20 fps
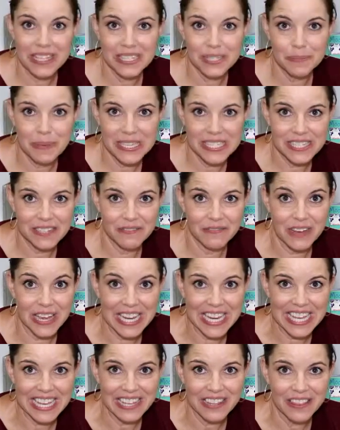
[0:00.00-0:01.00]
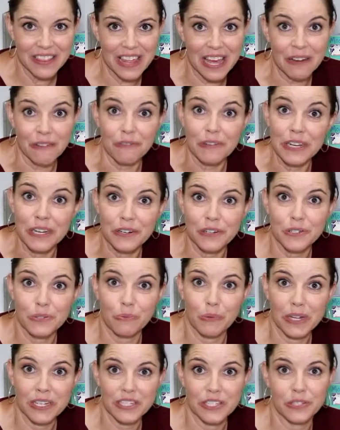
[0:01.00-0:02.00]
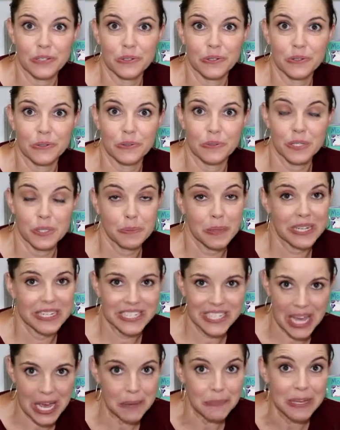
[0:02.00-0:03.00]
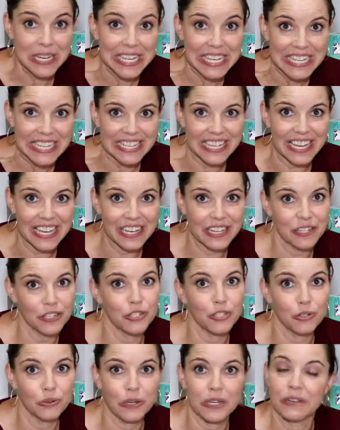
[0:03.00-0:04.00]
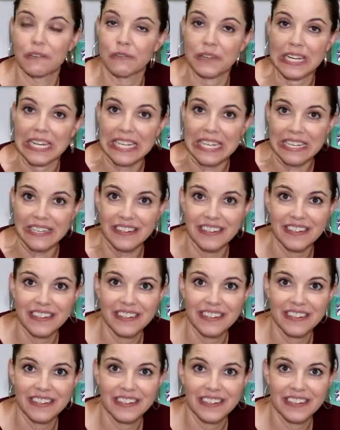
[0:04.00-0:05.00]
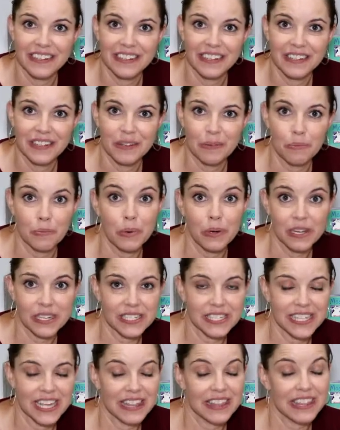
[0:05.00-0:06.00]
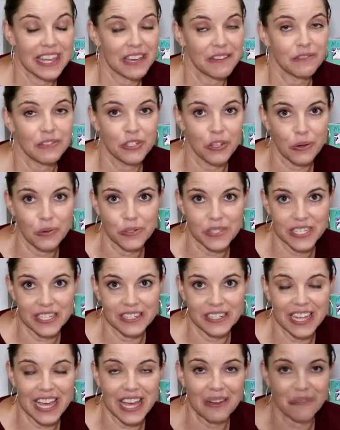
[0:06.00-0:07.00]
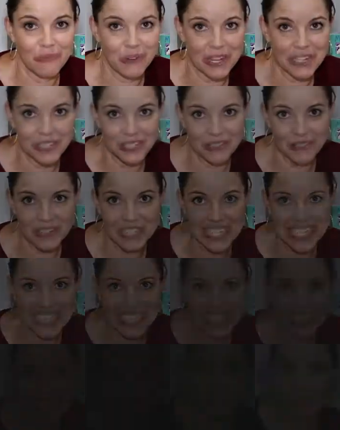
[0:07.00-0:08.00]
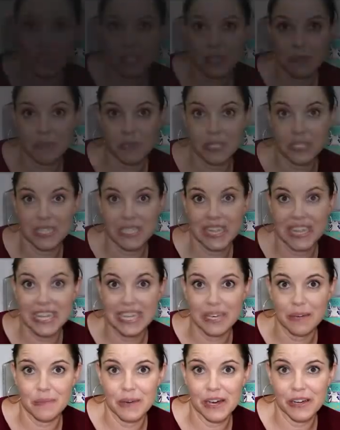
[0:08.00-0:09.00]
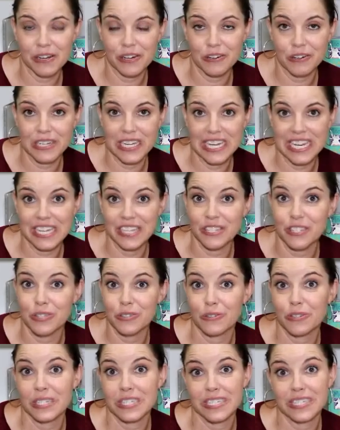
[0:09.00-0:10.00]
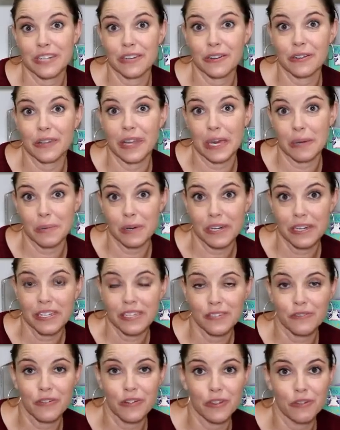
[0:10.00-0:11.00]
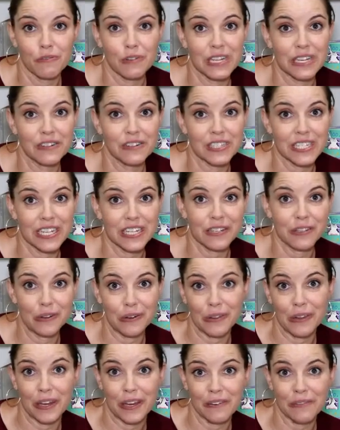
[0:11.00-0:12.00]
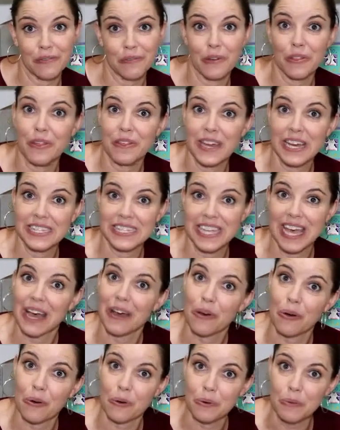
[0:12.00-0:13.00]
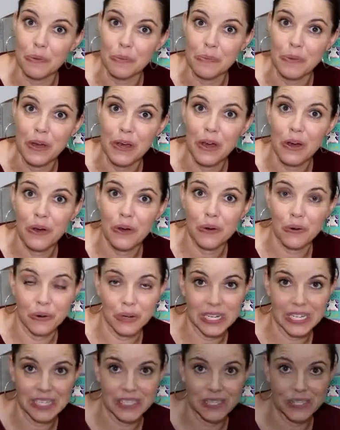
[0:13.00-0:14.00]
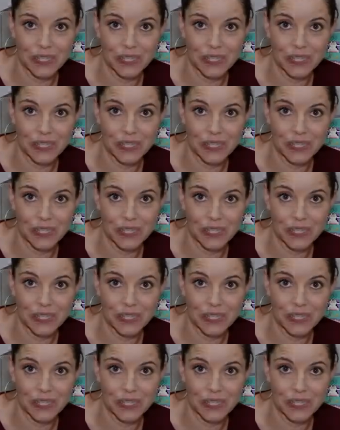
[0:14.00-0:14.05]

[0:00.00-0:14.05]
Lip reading: space inviting that readers want to spend time in it and enjoy reading books that they've chosen and want to read. A couple of tips to think about creating student-centered libraries for the readers in your life, whether that's at home or in